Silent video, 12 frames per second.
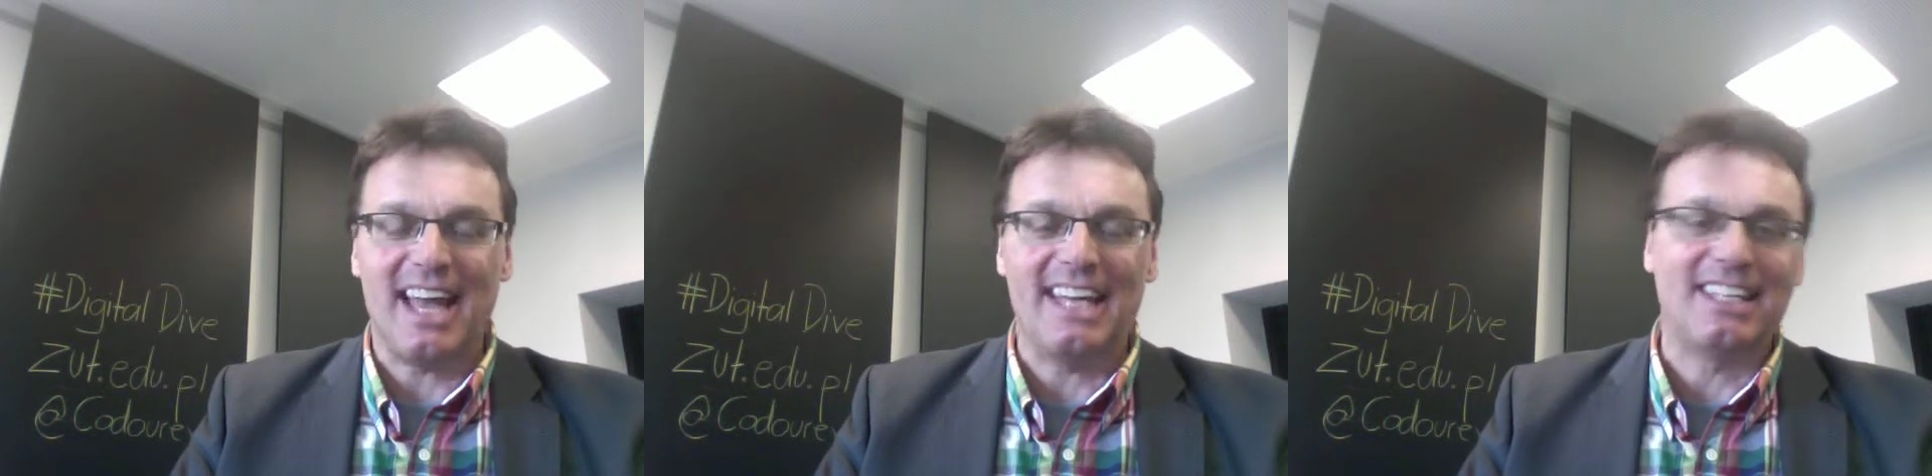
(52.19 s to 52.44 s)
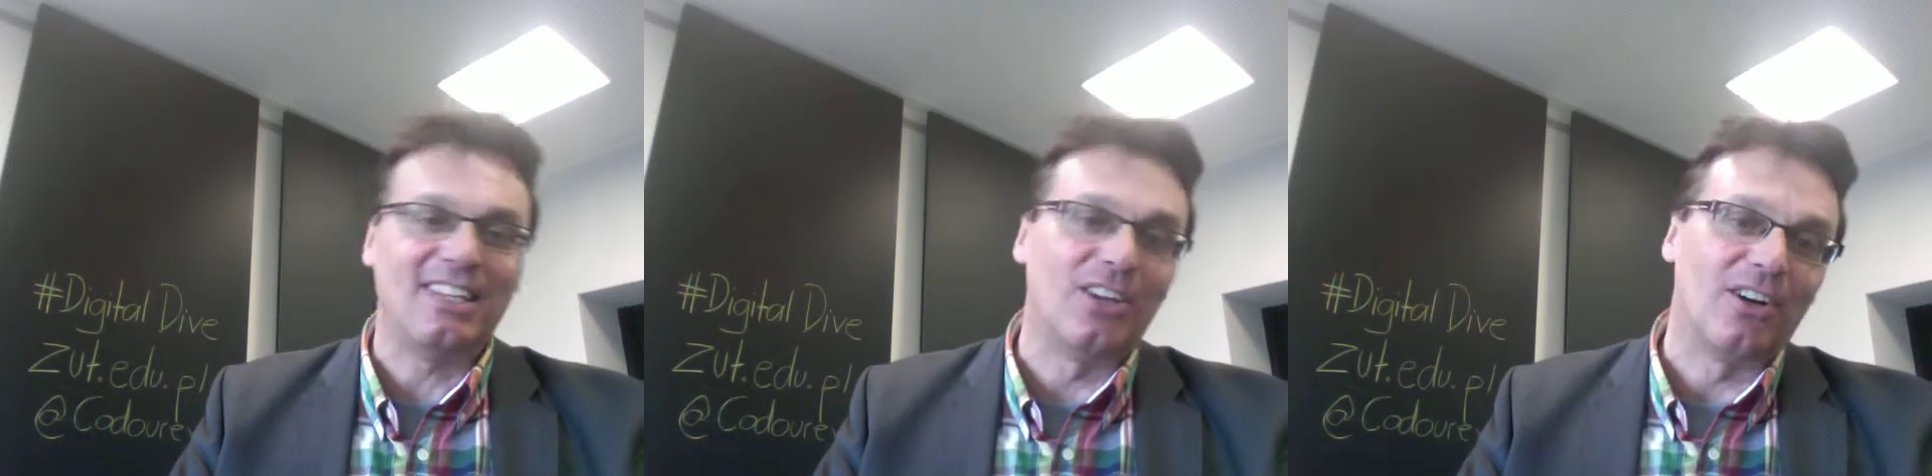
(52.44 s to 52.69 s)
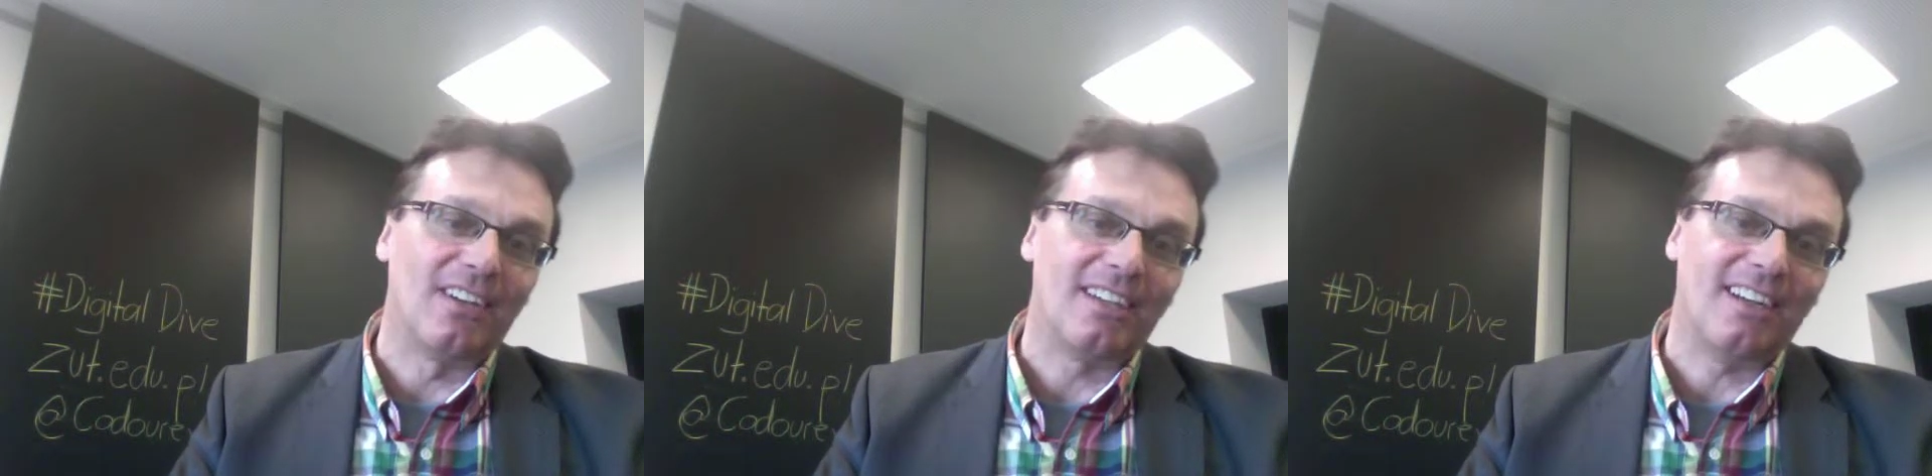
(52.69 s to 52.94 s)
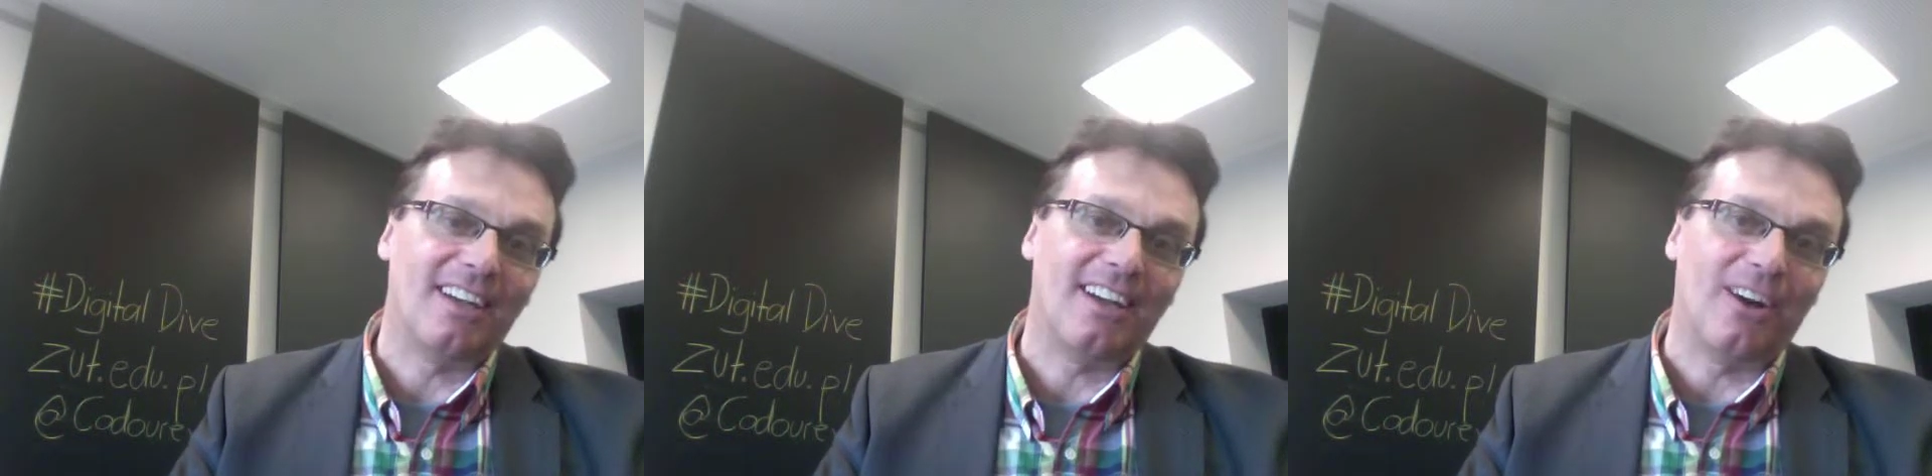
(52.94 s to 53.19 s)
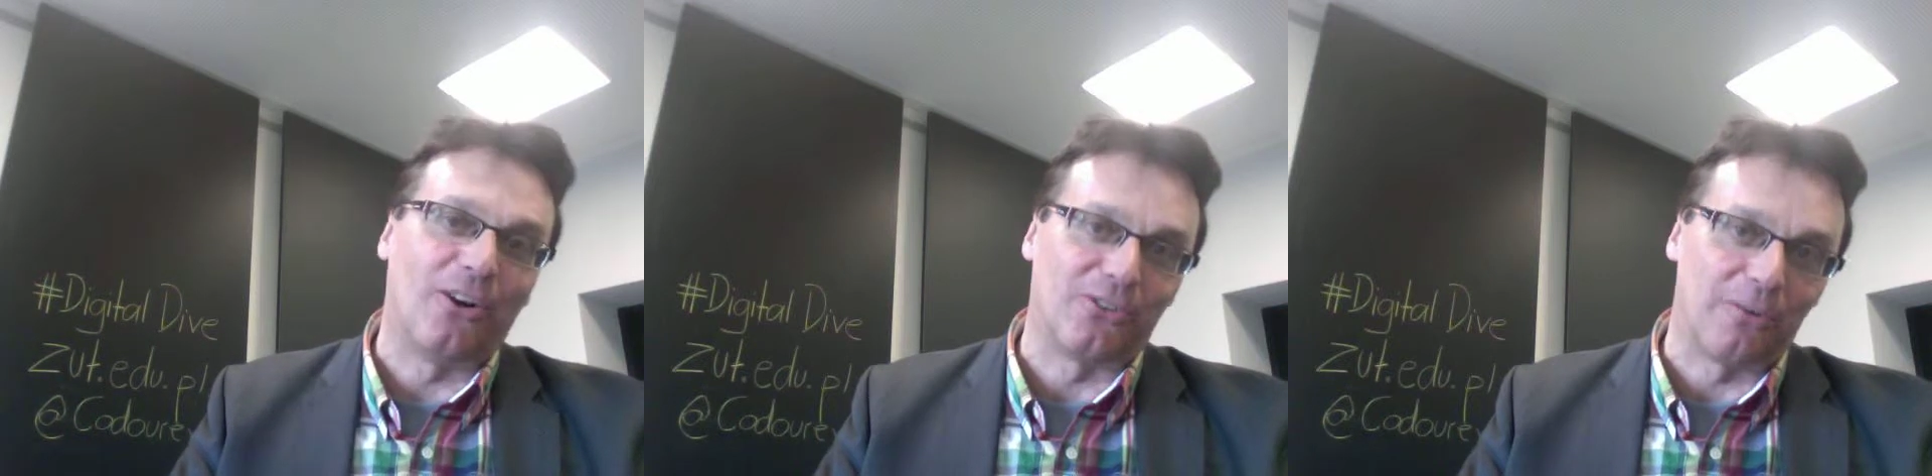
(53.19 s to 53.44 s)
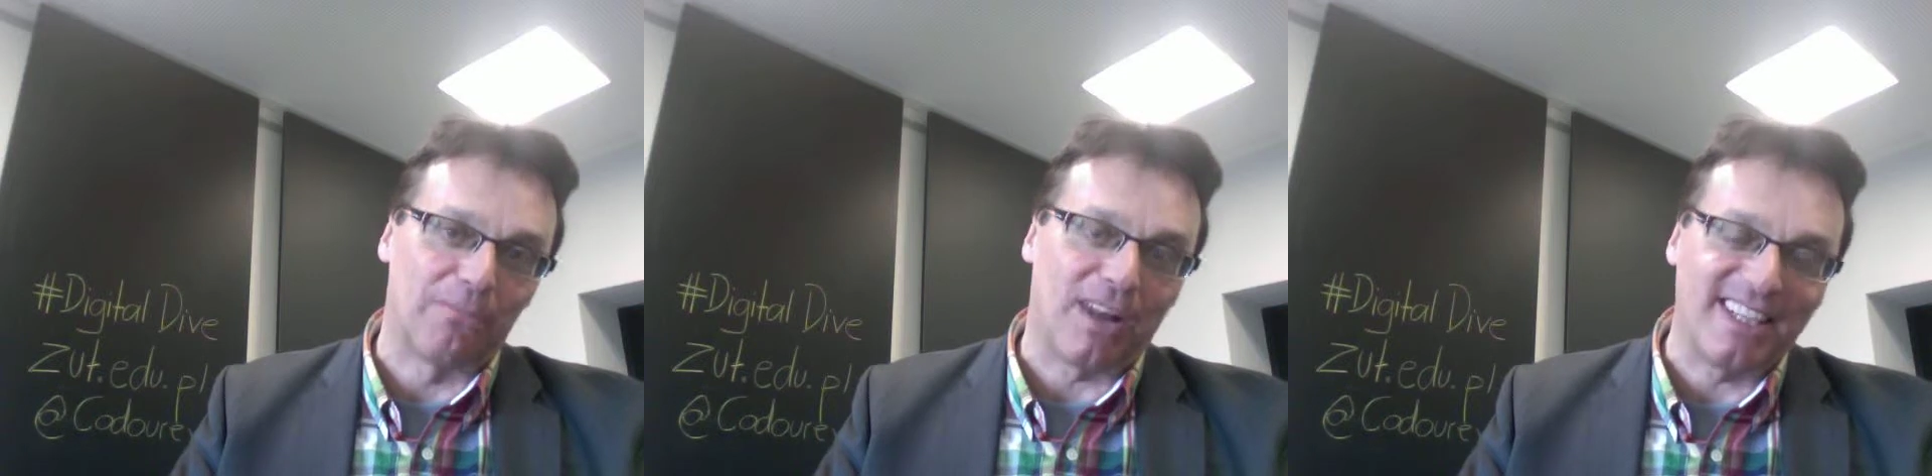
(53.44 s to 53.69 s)
at in another
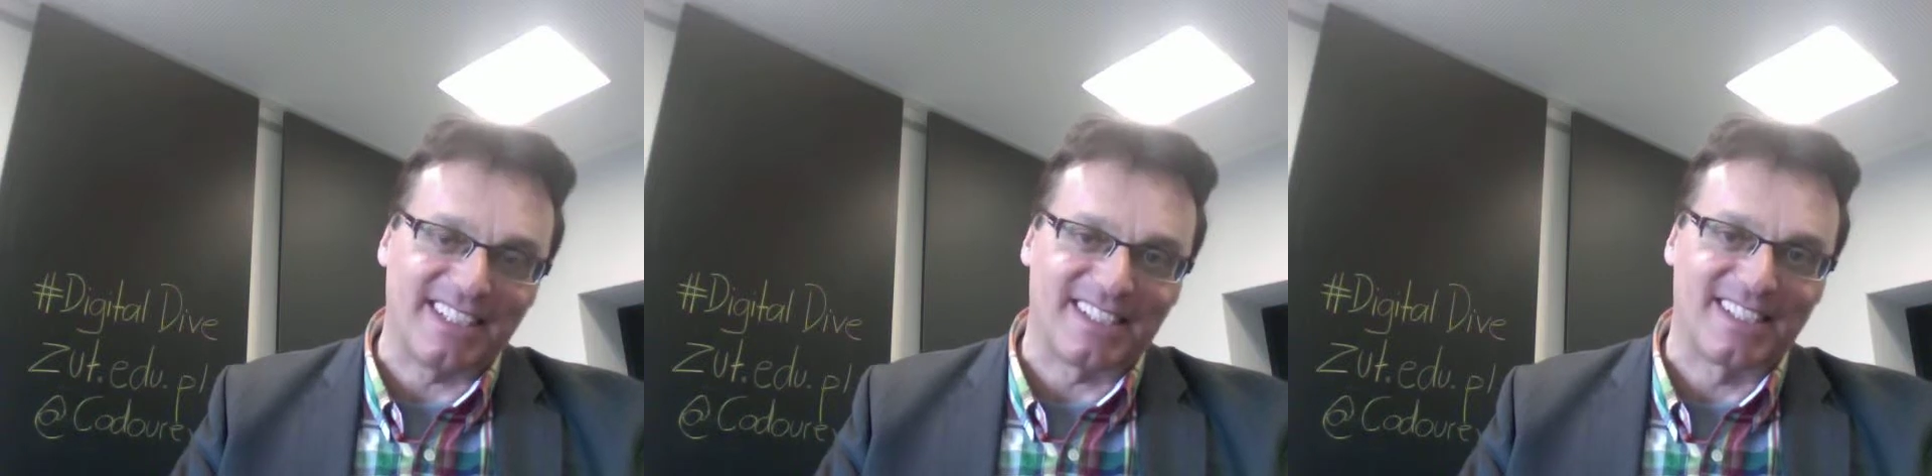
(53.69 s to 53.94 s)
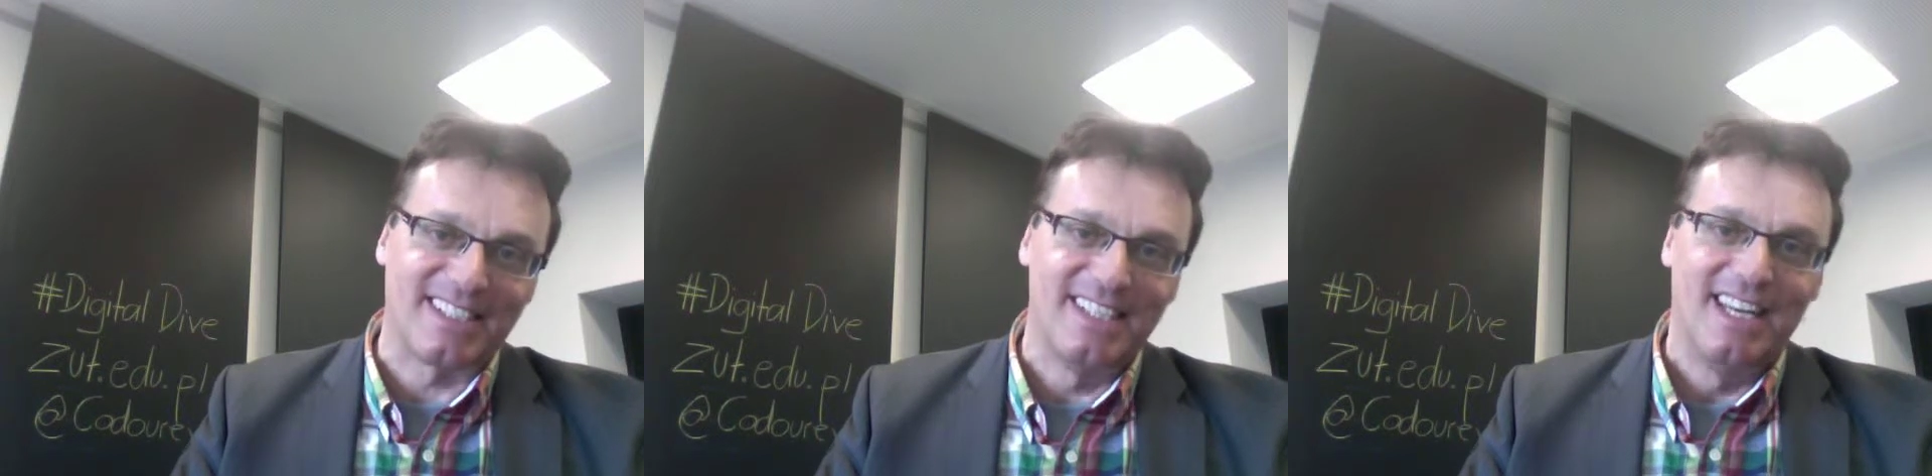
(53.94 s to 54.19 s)
place.